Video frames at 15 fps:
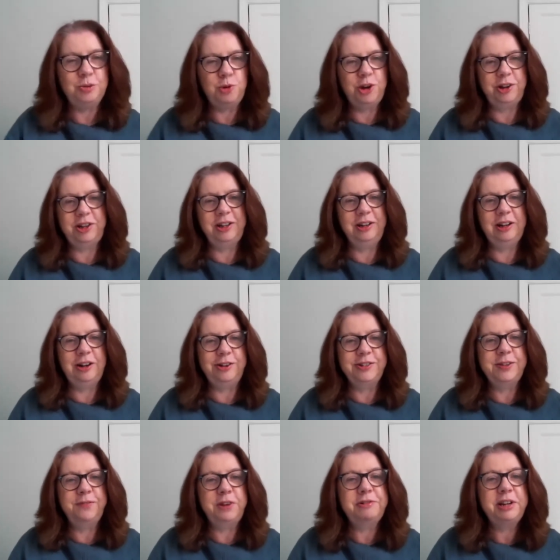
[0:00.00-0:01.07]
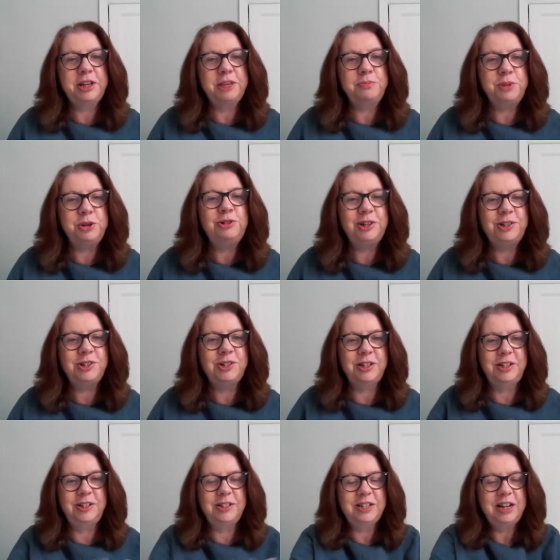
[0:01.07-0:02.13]
the working class, the very
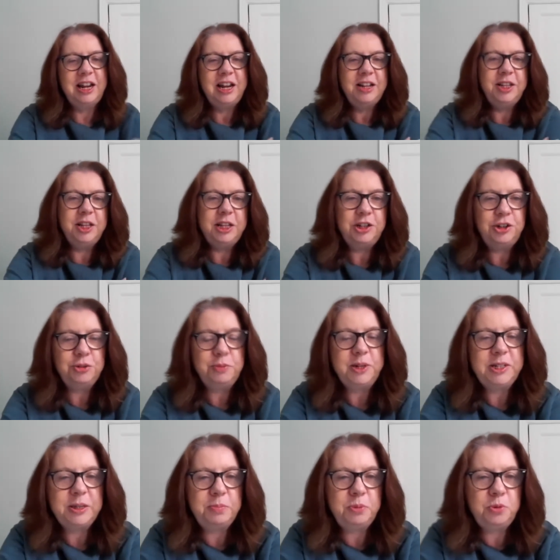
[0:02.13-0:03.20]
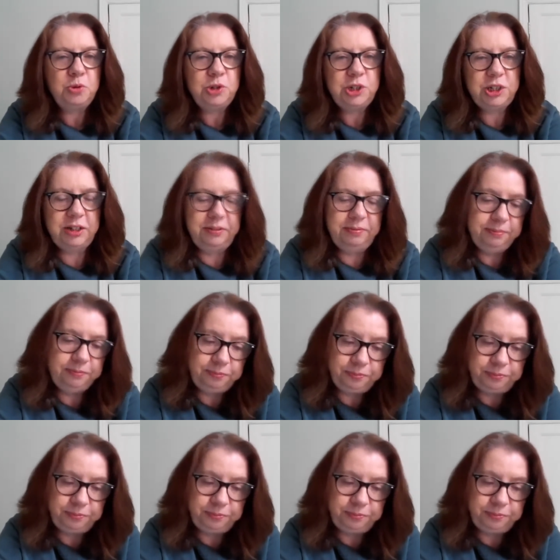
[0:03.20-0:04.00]
communities that they should be supporting.